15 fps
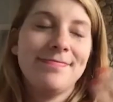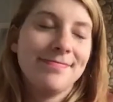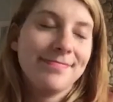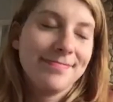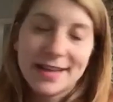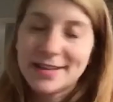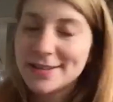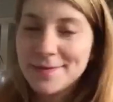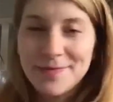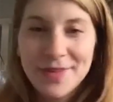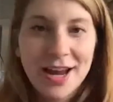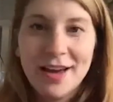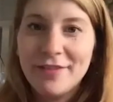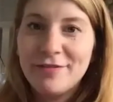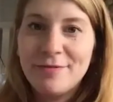that's
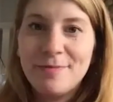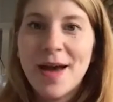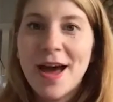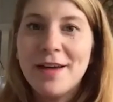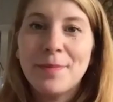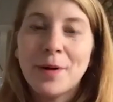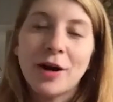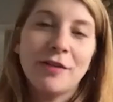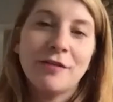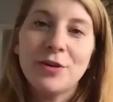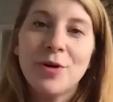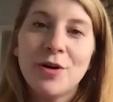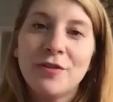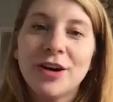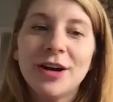something I've had
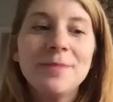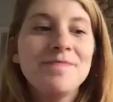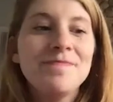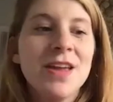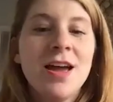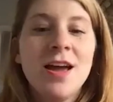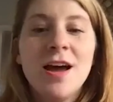purview over.